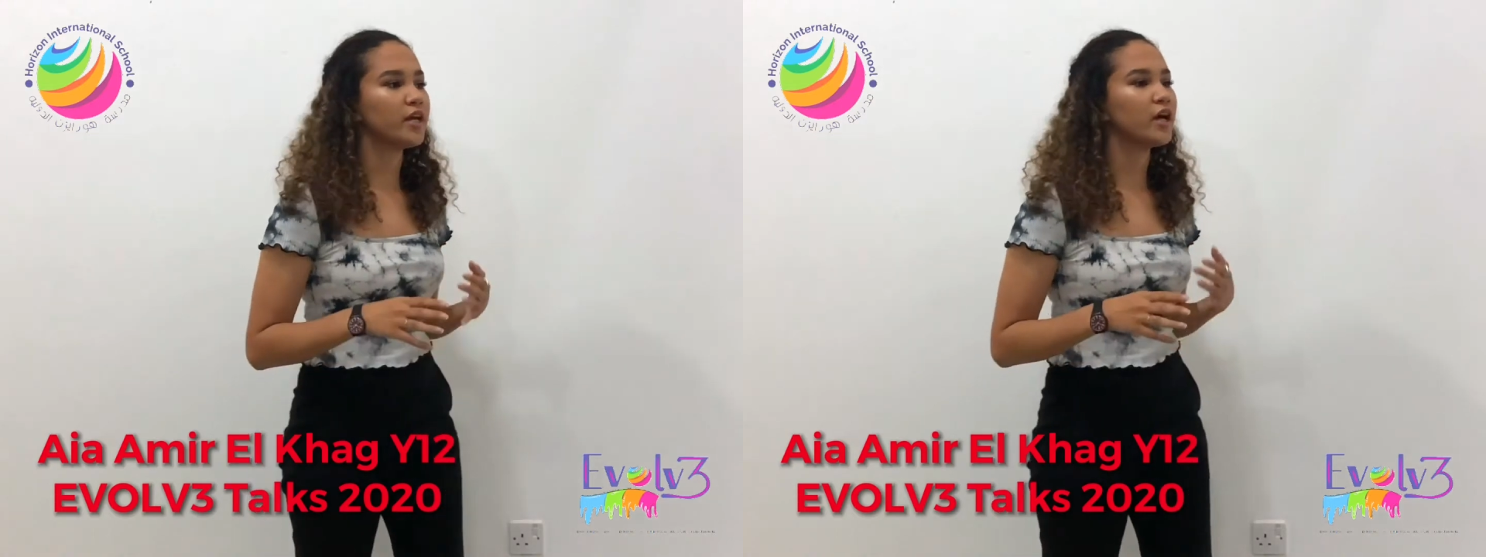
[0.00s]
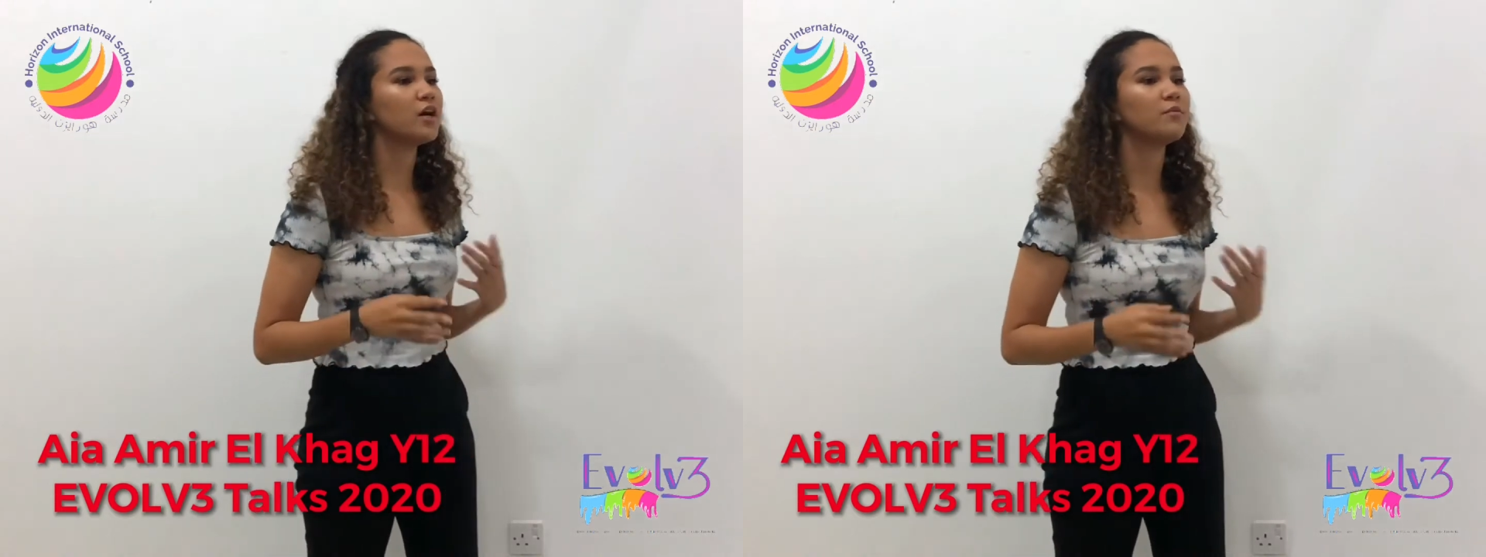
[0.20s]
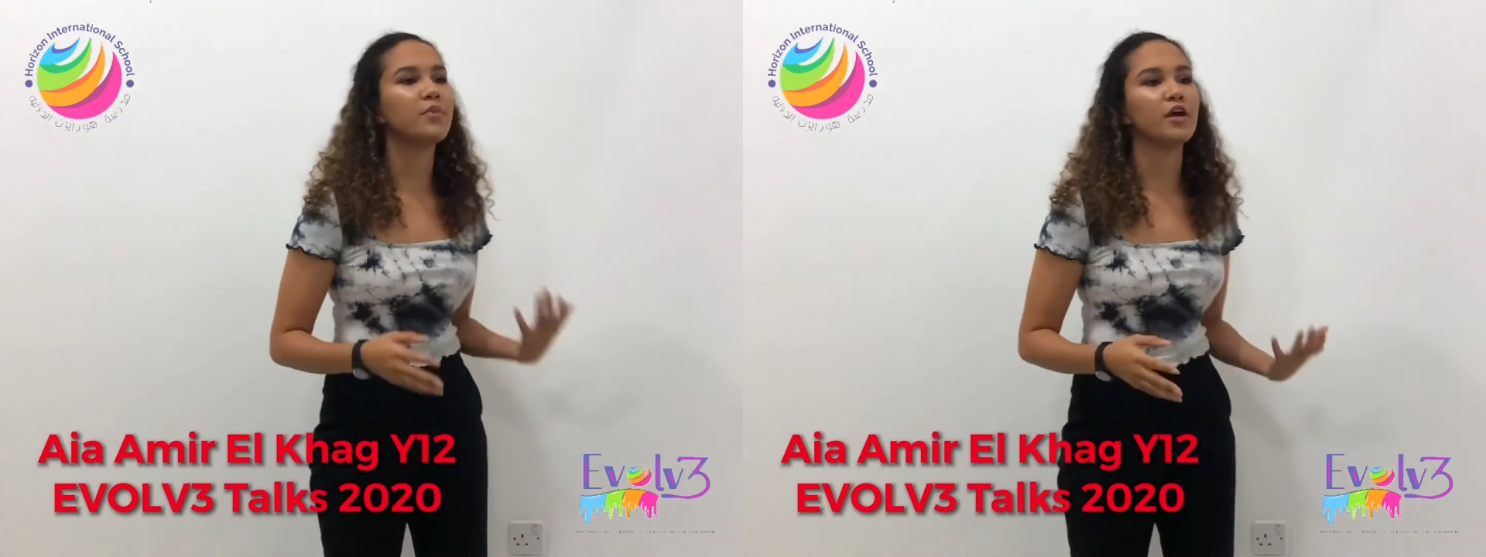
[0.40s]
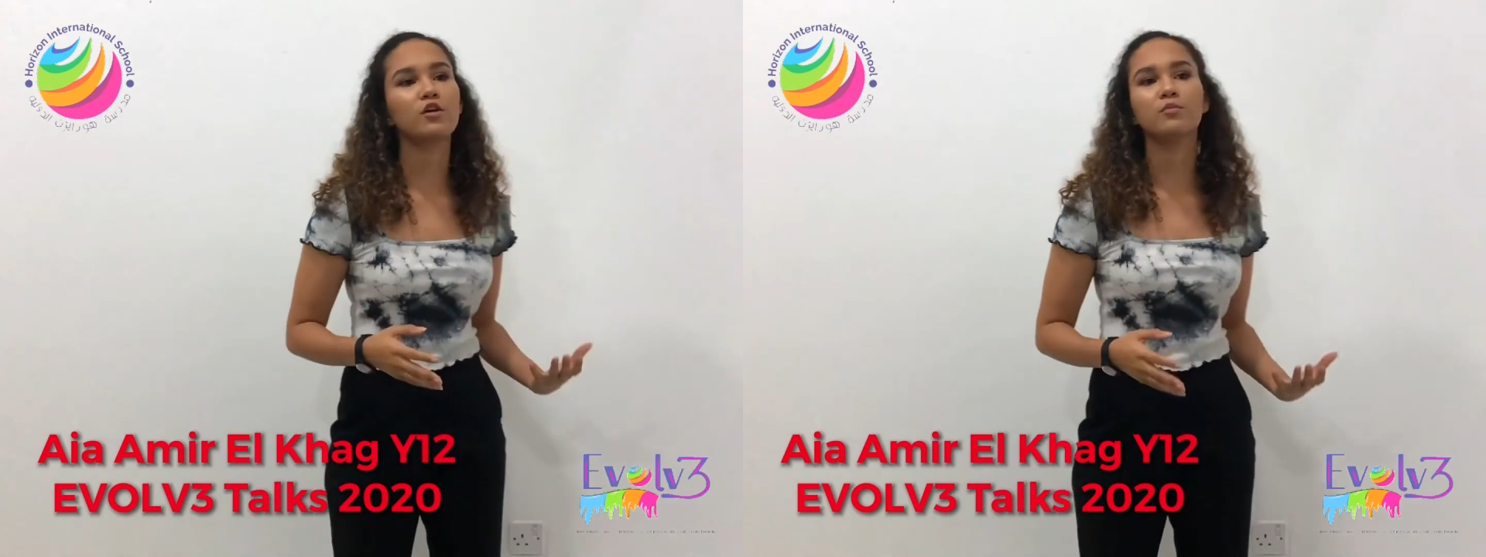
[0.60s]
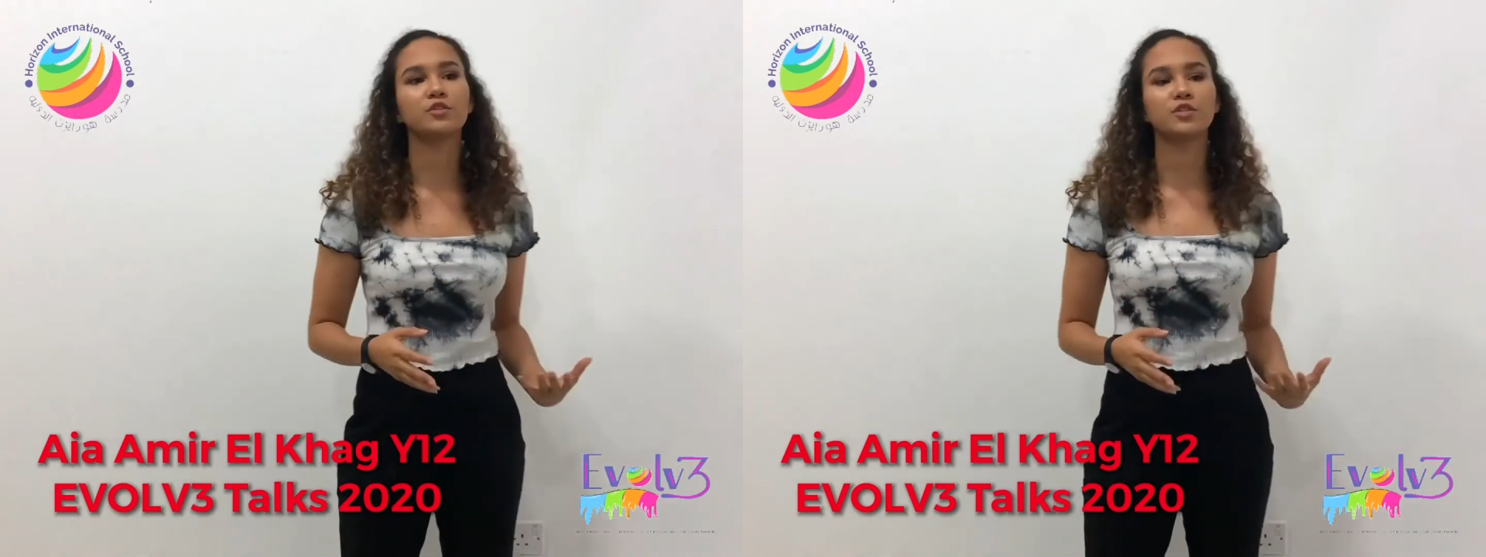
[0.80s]

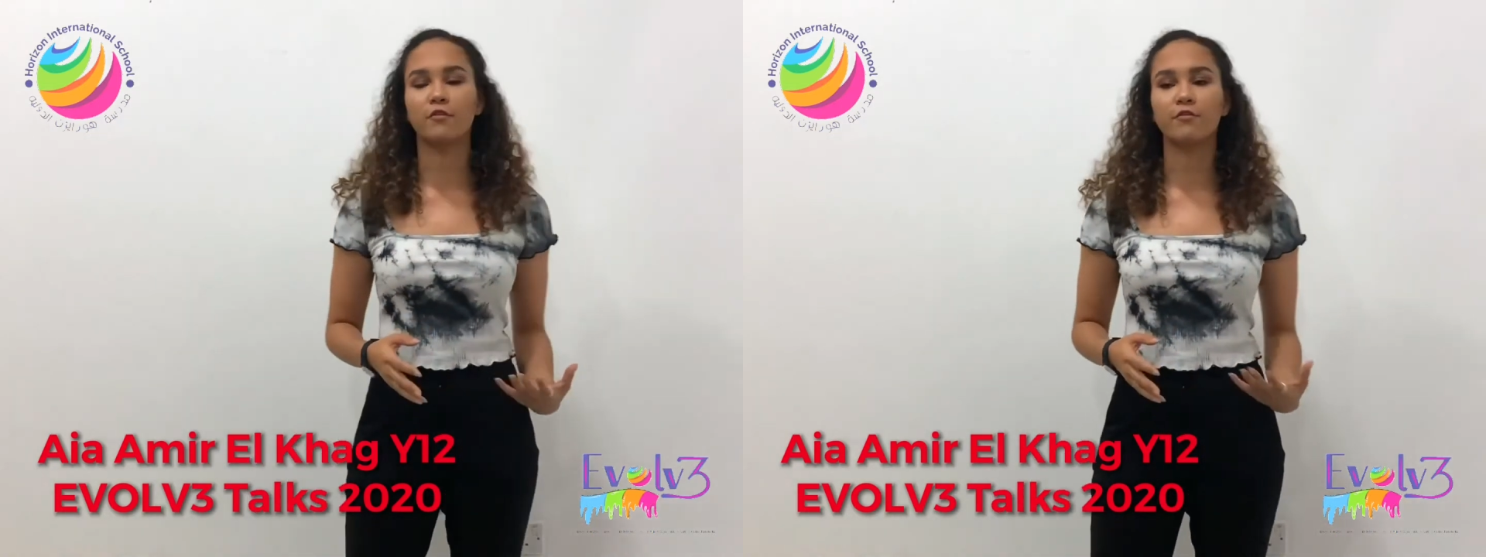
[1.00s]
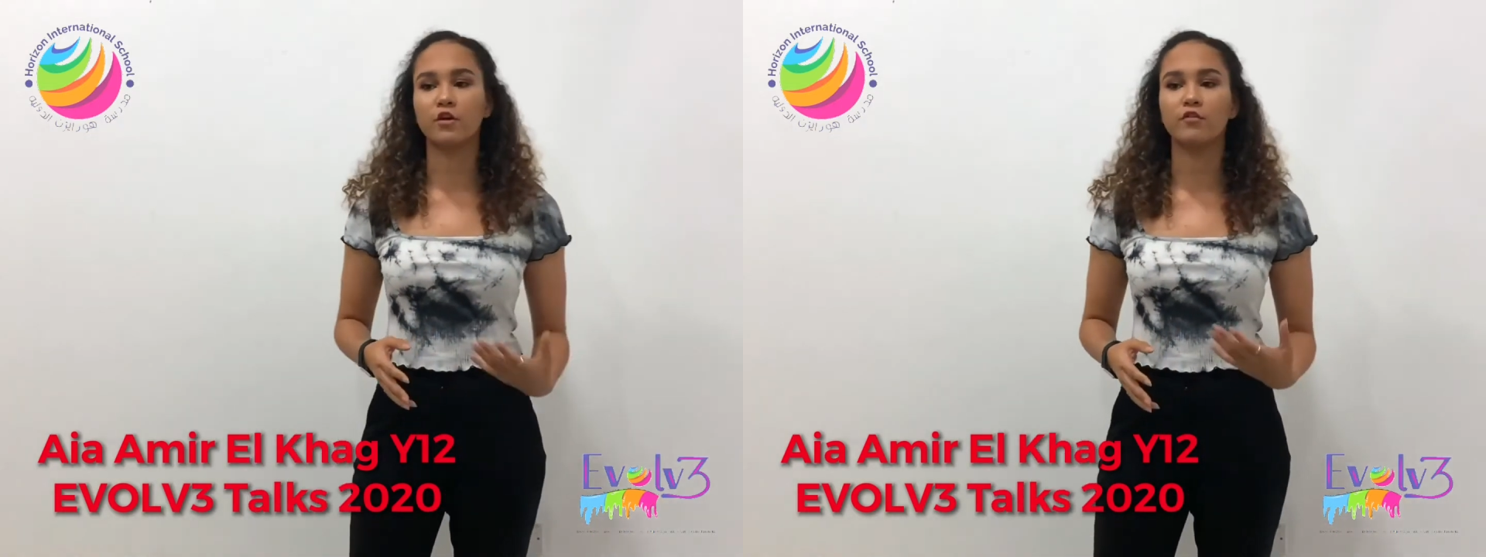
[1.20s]
unbearable suffering of